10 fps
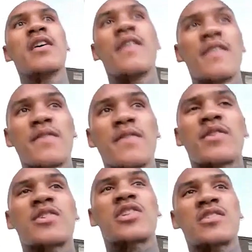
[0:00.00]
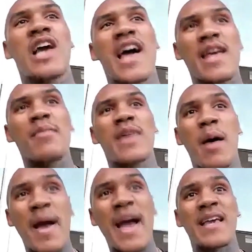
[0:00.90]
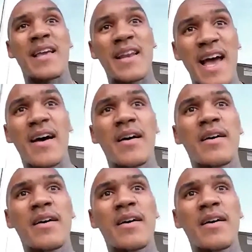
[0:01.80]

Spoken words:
I said, shouting at him, come back here now.